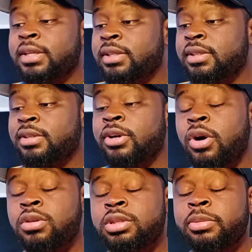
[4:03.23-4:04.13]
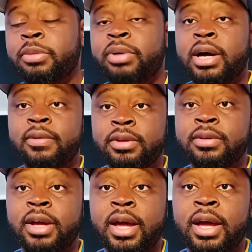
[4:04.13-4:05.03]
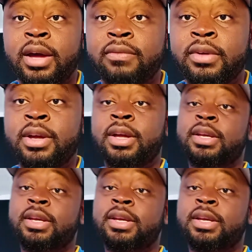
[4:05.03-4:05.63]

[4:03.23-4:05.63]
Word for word: this, the ultimate power you can have